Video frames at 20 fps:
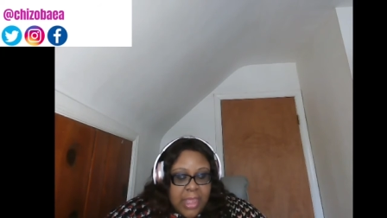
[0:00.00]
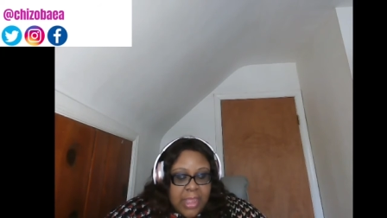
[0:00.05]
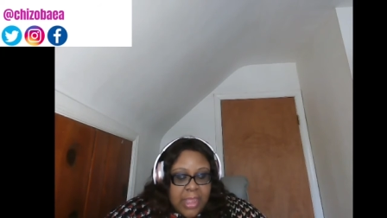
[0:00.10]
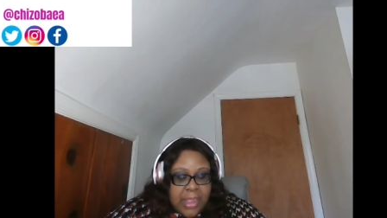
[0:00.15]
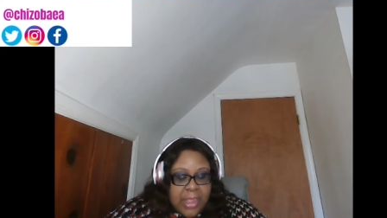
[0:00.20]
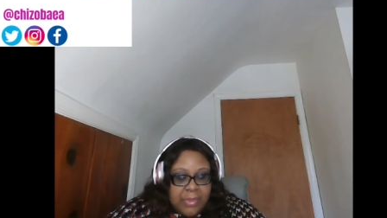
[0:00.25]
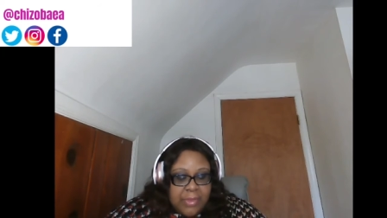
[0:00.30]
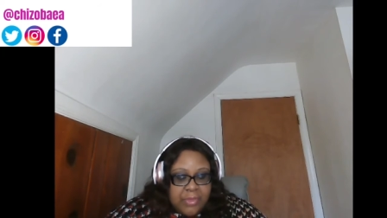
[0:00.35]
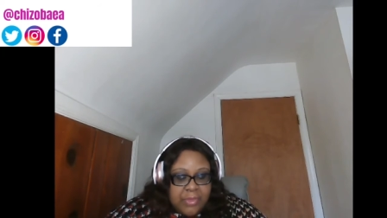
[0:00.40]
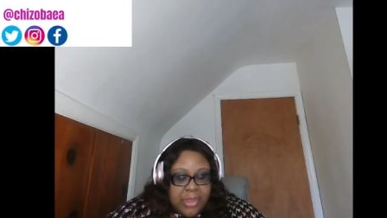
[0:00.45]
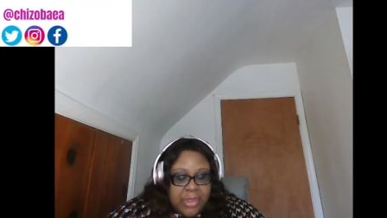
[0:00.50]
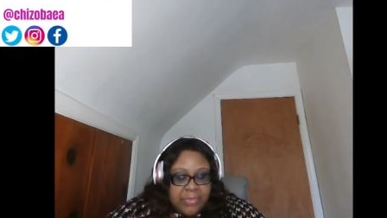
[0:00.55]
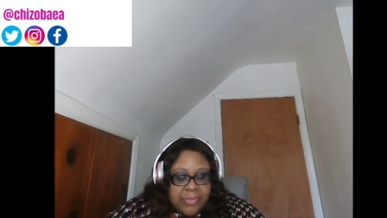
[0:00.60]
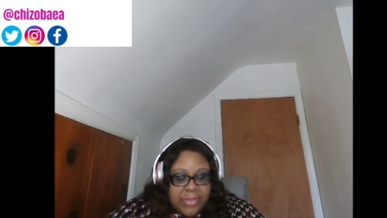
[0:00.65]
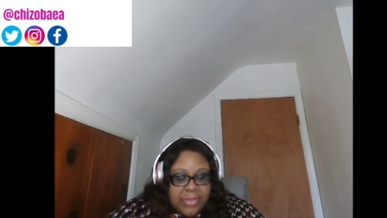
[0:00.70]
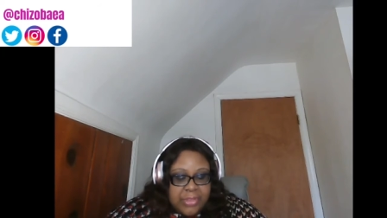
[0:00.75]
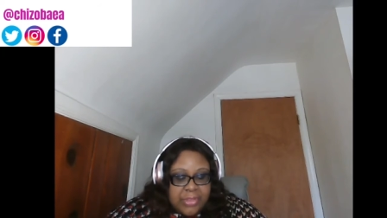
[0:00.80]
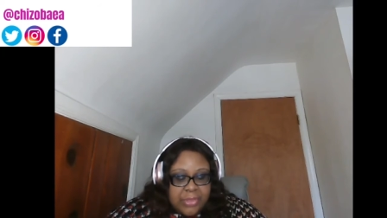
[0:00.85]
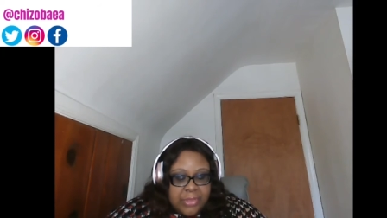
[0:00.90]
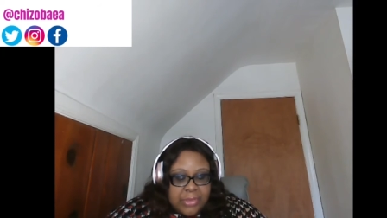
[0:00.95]
Have you
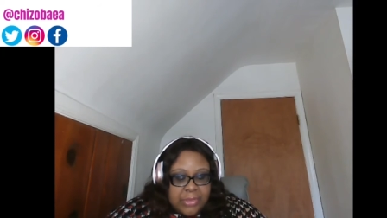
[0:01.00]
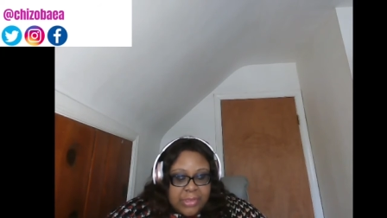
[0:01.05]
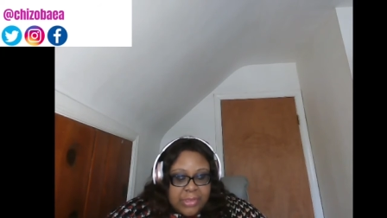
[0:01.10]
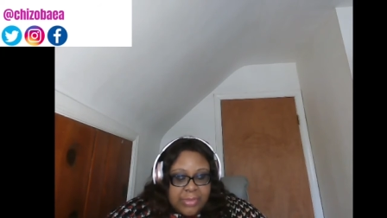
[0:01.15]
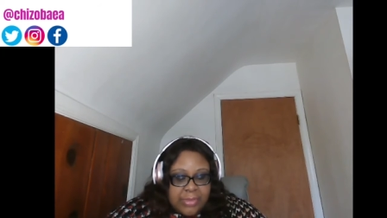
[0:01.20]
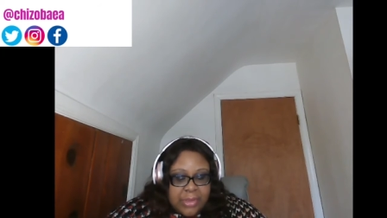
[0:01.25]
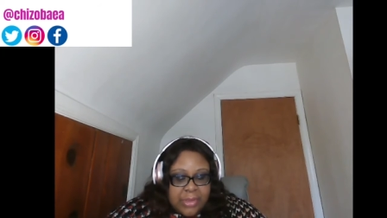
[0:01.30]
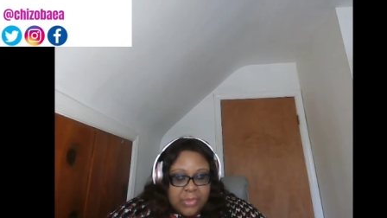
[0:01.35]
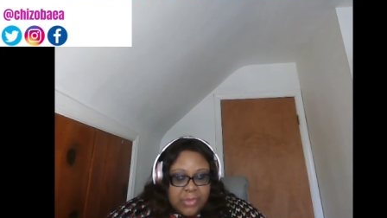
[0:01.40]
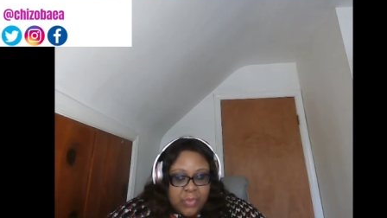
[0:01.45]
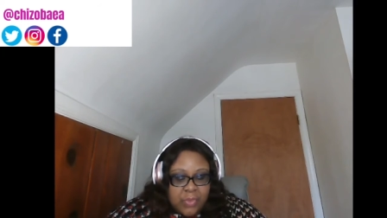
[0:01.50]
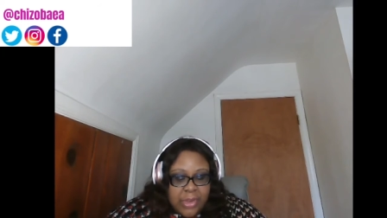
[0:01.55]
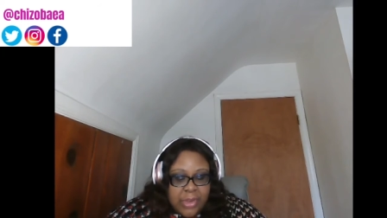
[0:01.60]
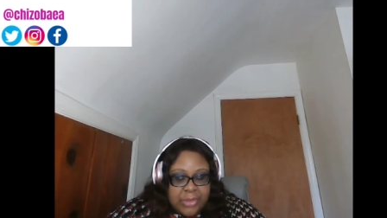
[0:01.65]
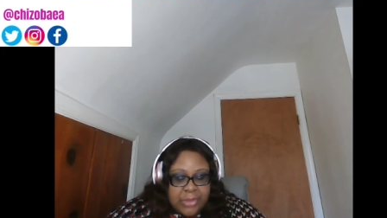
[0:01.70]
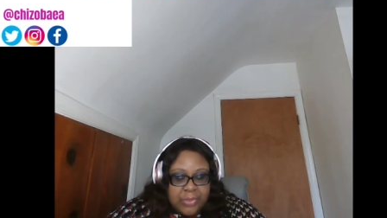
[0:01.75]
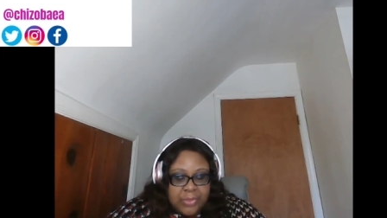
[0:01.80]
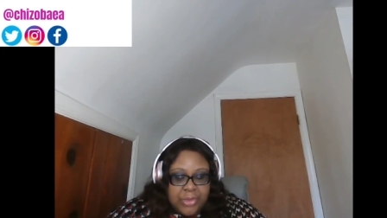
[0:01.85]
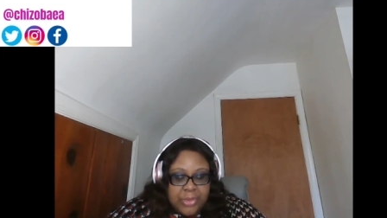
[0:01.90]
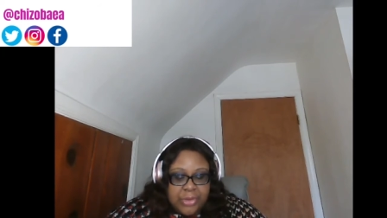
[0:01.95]
ever thought about why
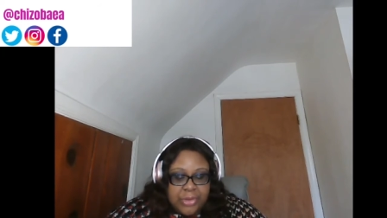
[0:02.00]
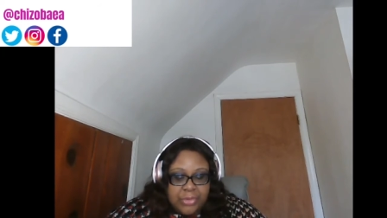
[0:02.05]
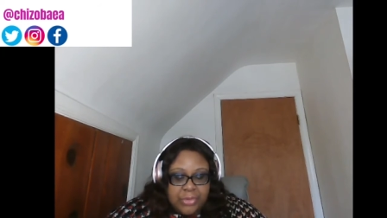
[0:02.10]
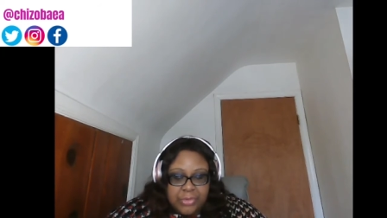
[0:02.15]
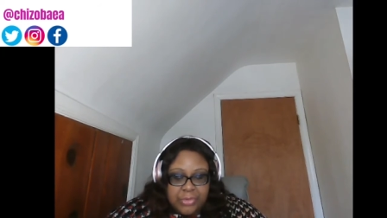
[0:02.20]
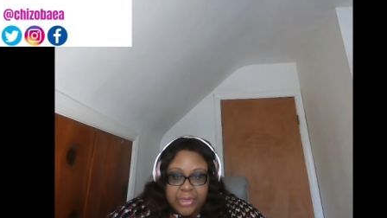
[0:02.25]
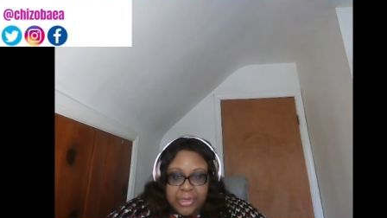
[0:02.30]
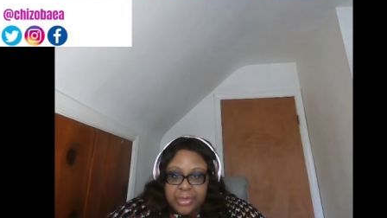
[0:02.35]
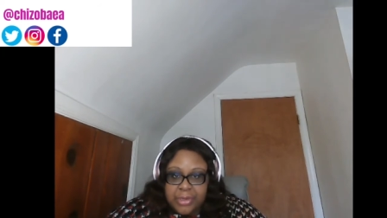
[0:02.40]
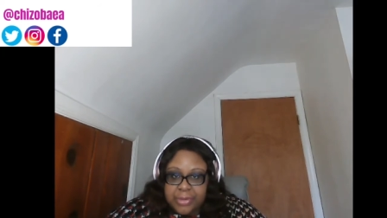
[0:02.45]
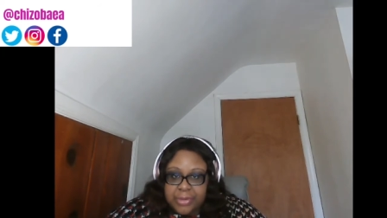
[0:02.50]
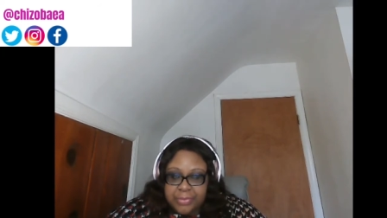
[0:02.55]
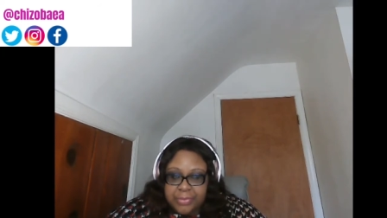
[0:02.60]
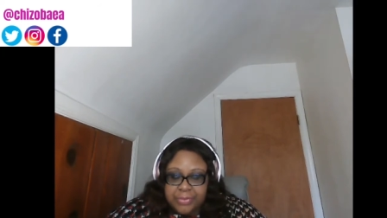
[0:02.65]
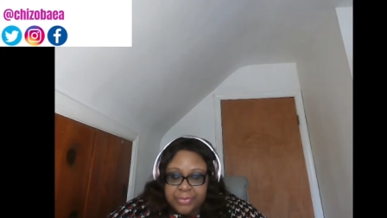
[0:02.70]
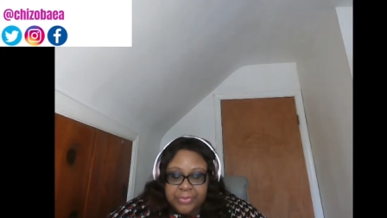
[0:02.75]
you were created?